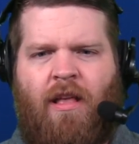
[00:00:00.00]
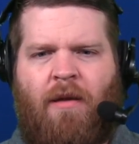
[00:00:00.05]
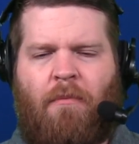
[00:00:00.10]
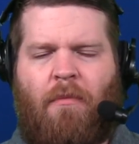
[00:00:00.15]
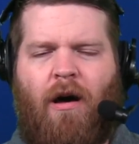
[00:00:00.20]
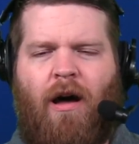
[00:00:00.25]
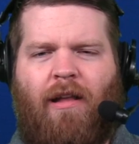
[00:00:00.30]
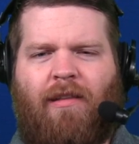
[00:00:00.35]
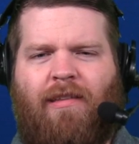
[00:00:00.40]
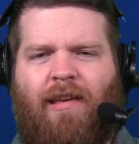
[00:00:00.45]

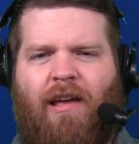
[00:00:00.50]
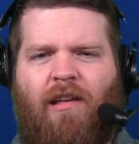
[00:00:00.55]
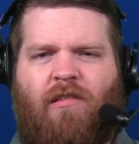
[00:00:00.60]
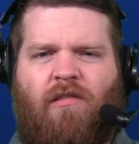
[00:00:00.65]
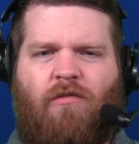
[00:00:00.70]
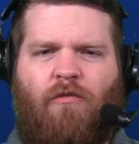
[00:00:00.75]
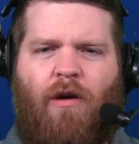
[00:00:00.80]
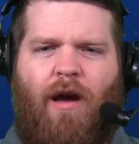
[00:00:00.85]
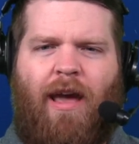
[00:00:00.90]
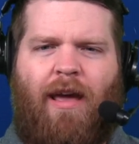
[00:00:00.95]
Montez
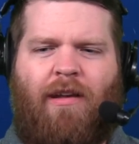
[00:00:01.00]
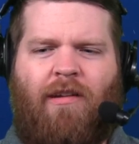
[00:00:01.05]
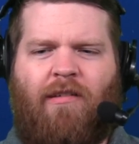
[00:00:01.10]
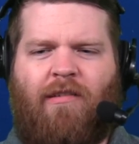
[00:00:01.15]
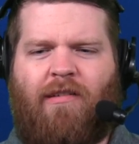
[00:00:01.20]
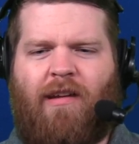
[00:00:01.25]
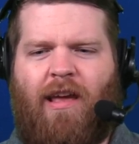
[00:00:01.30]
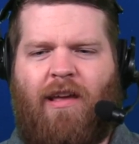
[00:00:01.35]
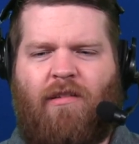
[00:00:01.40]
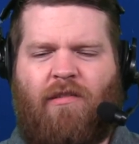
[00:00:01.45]
Sweat and
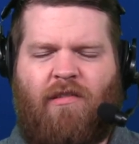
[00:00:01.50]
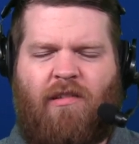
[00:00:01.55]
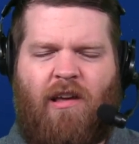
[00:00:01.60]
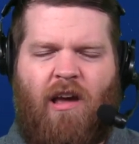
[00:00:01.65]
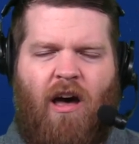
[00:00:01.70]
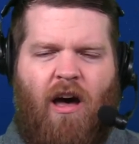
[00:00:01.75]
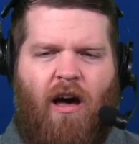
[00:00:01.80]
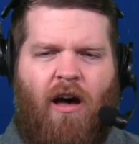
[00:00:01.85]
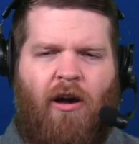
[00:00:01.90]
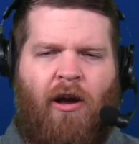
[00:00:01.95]
Chase
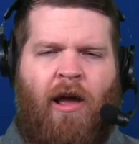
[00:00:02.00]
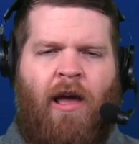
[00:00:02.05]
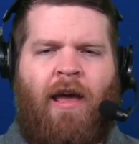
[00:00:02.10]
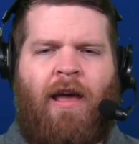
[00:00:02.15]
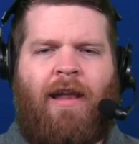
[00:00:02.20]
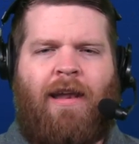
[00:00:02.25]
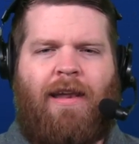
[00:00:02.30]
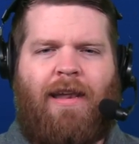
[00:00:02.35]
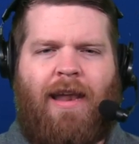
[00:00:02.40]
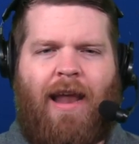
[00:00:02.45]
Young,
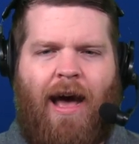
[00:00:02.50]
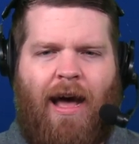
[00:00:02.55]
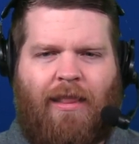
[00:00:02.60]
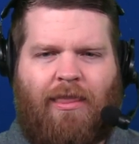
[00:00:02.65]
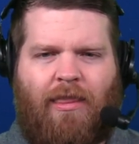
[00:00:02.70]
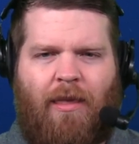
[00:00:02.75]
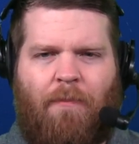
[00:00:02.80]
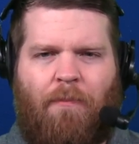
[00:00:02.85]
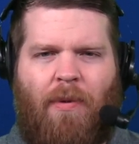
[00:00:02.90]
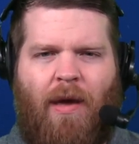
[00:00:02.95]

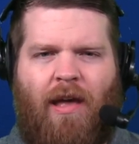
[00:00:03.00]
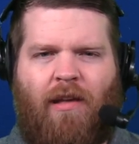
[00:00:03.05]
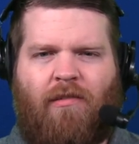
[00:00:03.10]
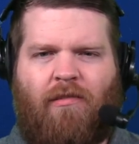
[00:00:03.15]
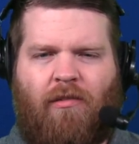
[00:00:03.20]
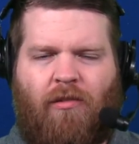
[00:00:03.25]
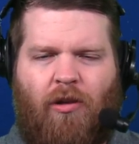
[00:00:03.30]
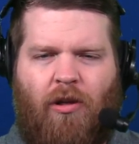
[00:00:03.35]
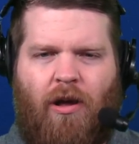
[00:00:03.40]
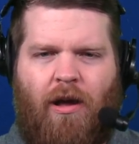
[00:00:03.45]
not the
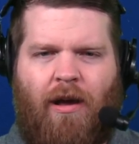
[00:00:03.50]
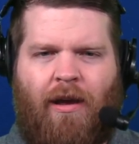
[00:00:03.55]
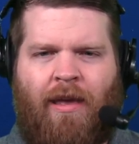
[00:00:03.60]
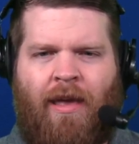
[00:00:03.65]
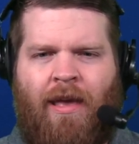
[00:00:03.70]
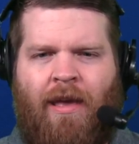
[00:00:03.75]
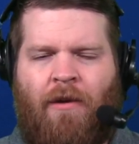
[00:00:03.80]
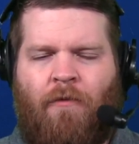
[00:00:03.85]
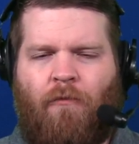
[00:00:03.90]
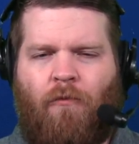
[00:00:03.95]
best look.
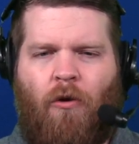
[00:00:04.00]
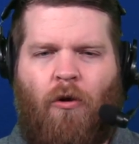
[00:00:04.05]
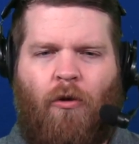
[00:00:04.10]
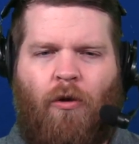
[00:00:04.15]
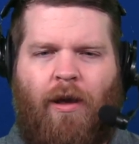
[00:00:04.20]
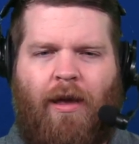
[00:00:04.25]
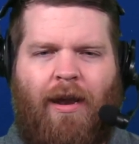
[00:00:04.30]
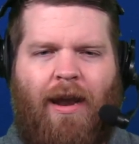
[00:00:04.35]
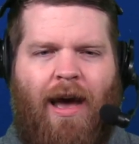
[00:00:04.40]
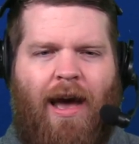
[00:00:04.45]

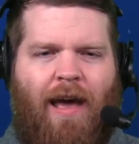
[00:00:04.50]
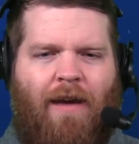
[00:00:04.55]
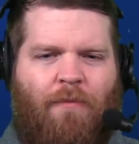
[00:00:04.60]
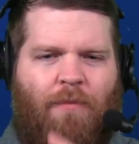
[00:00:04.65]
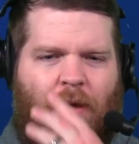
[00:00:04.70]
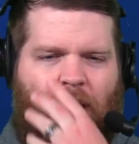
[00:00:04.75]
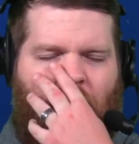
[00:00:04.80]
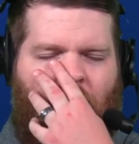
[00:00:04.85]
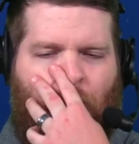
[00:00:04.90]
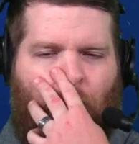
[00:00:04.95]
Rolly and I have
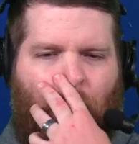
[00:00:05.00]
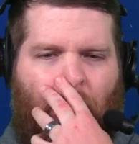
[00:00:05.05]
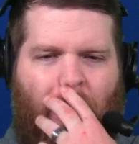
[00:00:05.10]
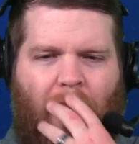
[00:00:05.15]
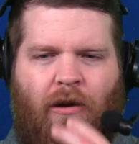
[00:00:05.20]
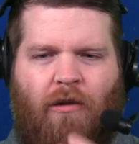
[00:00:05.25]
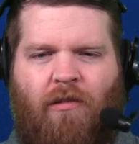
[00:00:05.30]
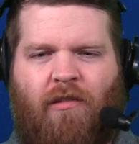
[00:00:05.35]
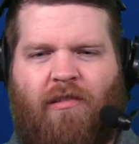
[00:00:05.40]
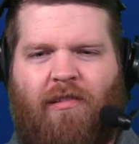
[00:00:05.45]
been on
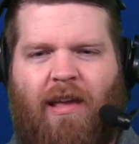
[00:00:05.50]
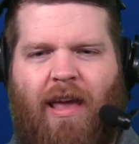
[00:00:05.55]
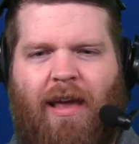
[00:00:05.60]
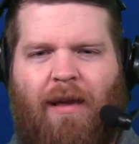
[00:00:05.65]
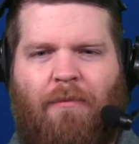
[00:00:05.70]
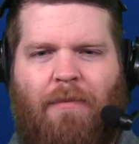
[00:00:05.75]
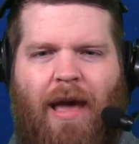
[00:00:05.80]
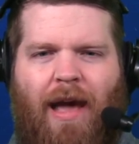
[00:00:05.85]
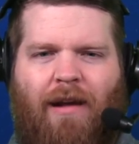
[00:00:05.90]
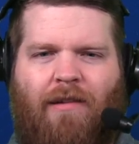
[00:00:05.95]
record
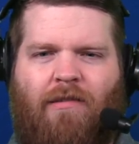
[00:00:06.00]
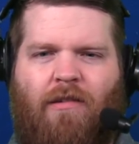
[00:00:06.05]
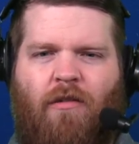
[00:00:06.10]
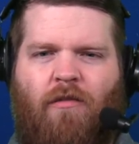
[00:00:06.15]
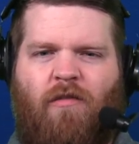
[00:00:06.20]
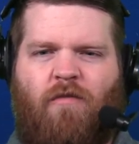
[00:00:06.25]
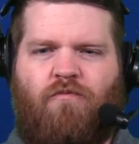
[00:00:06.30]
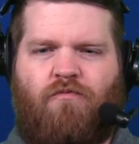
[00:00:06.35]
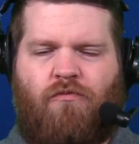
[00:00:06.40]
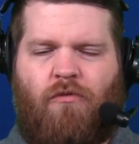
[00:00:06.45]
saying Mac
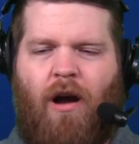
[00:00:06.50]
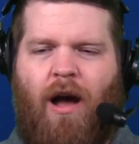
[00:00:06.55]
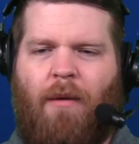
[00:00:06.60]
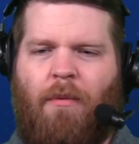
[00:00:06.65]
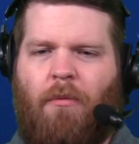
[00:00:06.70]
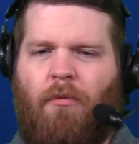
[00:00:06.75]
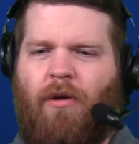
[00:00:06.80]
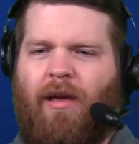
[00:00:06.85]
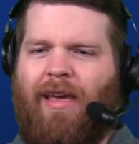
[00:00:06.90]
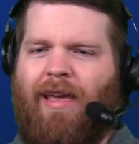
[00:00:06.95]
Jones
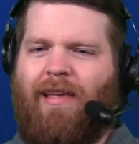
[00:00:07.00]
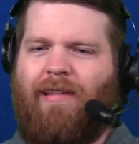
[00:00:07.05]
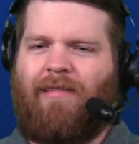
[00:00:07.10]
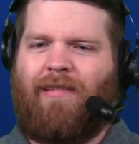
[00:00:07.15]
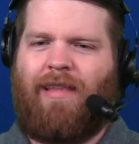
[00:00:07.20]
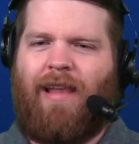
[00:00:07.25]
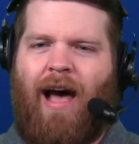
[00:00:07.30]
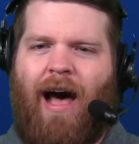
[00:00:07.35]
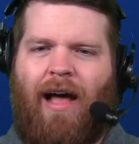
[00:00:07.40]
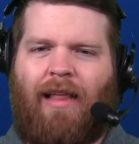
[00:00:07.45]
probably is
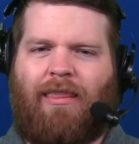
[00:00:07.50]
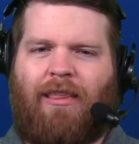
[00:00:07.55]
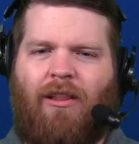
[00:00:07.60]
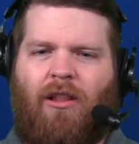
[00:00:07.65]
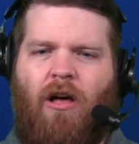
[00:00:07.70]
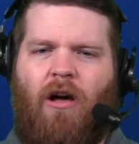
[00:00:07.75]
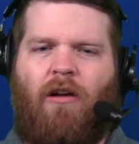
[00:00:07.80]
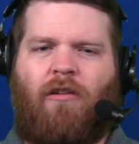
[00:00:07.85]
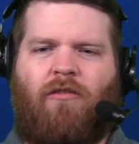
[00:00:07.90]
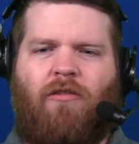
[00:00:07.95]
not the
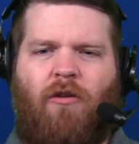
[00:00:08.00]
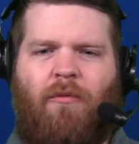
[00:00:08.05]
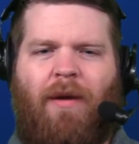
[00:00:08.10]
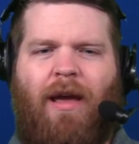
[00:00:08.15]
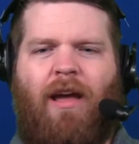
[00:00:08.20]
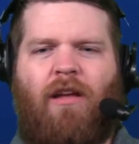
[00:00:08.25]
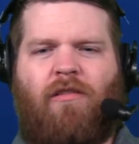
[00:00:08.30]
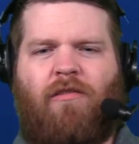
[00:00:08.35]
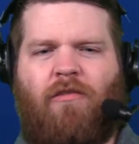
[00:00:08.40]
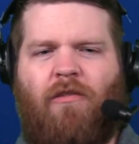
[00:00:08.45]
long-term
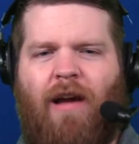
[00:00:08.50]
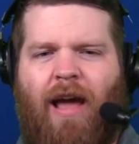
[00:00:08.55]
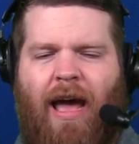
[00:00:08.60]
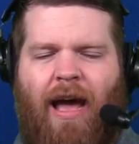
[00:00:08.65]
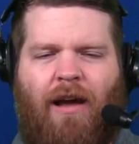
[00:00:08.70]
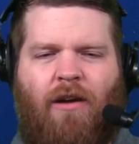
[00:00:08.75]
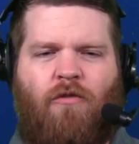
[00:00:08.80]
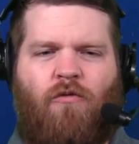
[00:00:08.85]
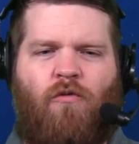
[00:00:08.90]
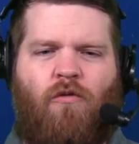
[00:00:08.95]
answer
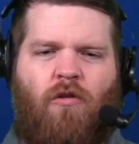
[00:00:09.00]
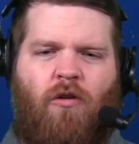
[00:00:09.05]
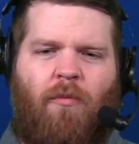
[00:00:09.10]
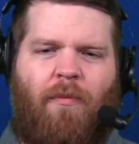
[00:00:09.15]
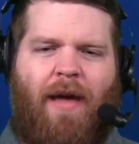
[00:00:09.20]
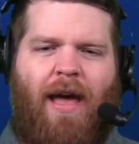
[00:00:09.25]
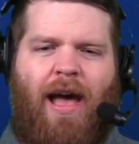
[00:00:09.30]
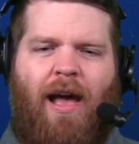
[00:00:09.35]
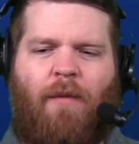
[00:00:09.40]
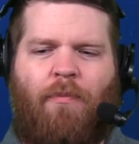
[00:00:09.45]
at
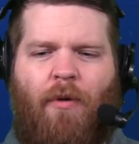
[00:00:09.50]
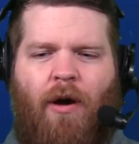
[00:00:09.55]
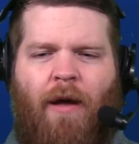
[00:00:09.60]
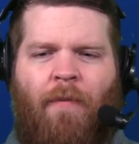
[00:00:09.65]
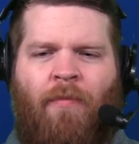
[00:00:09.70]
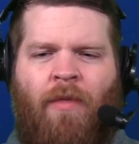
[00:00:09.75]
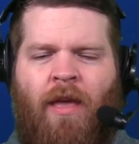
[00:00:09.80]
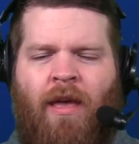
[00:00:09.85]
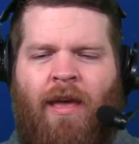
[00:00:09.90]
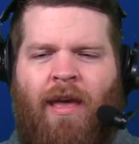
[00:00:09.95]
quarterback,
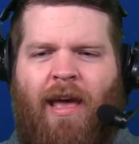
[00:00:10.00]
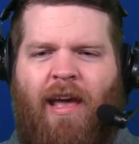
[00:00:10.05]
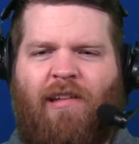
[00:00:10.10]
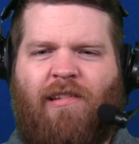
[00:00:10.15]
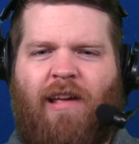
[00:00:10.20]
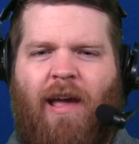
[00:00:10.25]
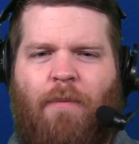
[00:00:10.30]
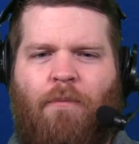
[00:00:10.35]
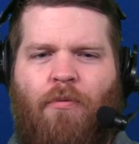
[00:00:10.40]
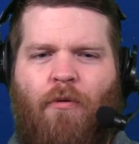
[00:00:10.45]
but
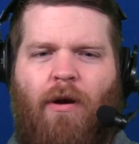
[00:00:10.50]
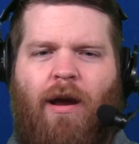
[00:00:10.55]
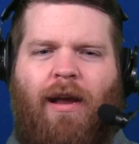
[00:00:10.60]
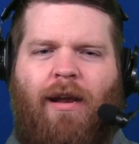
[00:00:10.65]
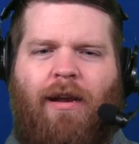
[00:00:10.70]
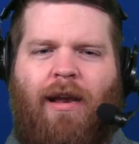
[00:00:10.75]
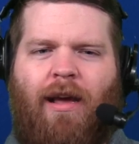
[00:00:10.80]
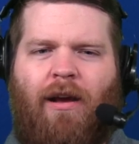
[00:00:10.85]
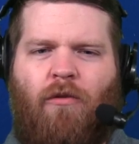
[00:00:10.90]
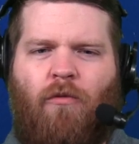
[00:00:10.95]
as I bring Nick